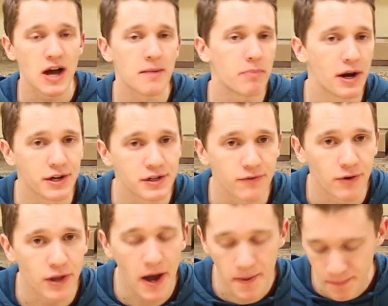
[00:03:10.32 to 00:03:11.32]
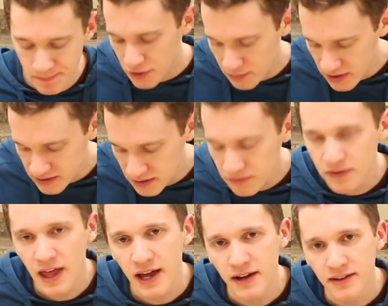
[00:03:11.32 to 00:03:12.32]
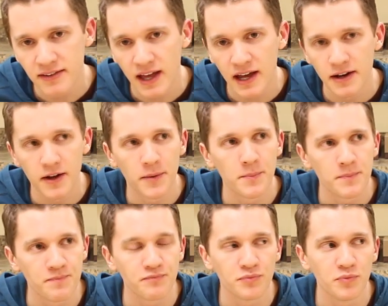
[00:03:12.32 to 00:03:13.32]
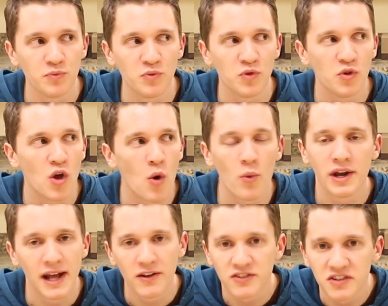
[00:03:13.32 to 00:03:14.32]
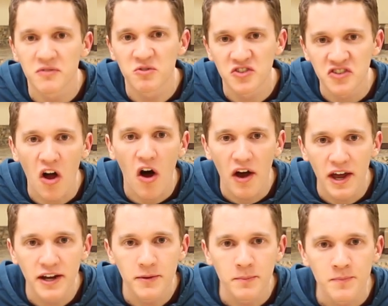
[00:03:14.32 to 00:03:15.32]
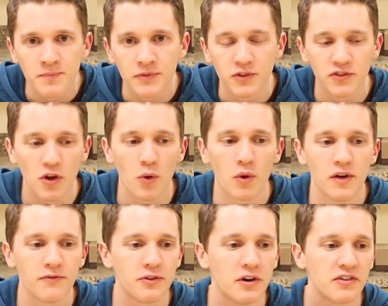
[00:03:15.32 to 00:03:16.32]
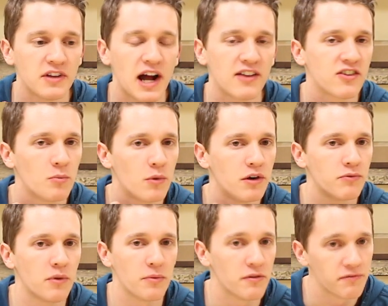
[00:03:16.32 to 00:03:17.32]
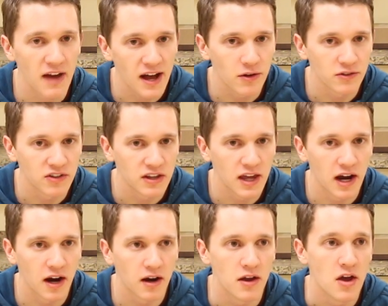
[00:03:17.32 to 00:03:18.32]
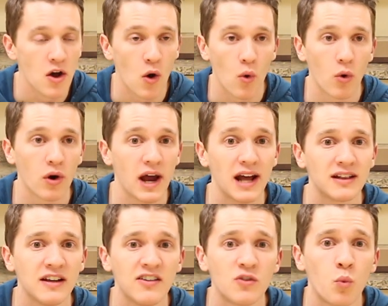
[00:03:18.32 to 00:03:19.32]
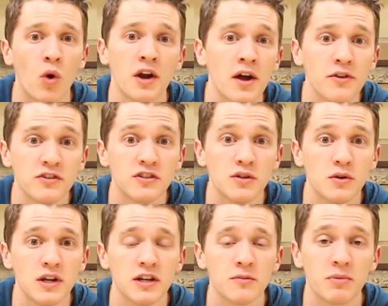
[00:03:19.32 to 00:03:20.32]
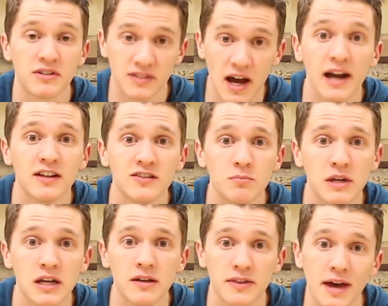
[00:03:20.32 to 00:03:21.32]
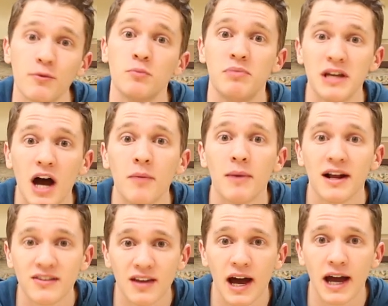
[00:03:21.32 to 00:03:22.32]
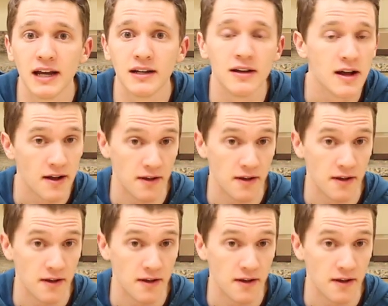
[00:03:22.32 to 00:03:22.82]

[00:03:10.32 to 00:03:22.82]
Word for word: got punished for that. The reason for that is that um, no one else saw it. So if there's not someone from the faculty there, or at least one other student besides me that would be on my side,